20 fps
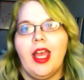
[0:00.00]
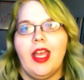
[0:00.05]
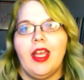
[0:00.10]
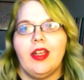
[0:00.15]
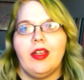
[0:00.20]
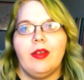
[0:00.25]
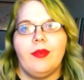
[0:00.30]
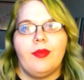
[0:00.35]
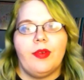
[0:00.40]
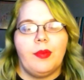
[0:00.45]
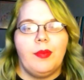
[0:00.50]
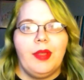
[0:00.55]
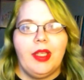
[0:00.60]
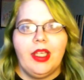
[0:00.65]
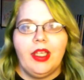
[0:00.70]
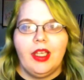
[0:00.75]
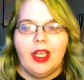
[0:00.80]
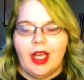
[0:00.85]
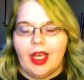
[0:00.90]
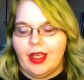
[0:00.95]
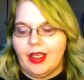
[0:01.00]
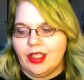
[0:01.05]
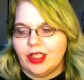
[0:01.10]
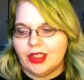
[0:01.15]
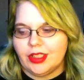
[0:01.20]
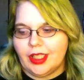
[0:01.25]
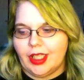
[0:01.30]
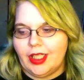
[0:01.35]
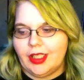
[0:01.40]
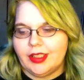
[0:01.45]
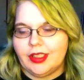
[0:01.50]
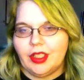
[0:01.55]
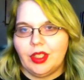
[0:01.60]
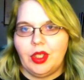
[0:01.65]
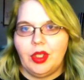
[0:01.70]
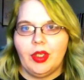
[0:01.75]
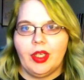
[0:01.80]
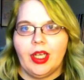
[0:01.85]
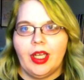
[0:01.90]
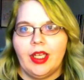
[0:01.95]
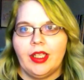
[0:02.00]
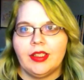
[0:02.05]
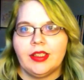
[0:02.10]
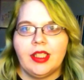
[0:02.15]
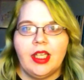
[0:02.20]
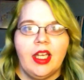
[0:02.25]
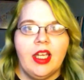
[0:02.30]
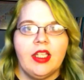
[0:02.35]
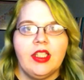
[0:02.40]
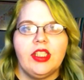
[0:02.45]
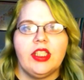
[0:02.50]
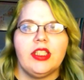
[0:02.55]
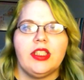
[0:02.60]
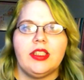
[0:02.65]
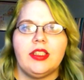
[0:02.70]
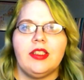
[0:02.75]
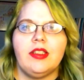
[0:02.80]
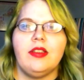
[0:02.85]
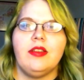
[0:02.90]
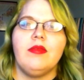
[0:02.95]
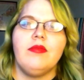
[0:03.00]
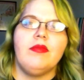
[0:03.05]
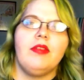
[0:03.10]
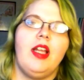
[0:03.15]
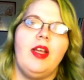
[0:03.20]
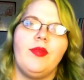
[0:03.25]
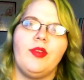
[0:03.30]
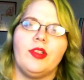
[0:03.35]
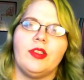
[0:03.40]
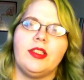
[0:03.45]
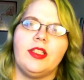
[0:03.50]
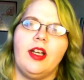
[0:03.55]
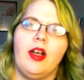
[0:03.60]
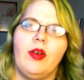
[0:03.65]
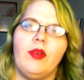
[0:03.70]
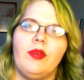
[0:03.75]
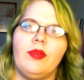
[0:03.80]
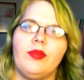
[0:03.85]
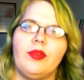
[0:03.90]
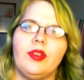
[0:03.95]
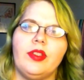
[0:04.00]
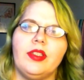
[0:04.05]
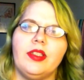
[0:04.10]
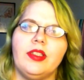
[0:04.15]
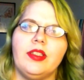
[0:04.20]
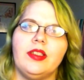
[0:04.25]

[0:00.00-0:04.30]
And for me, I just gotta tell you guys, just love yourself.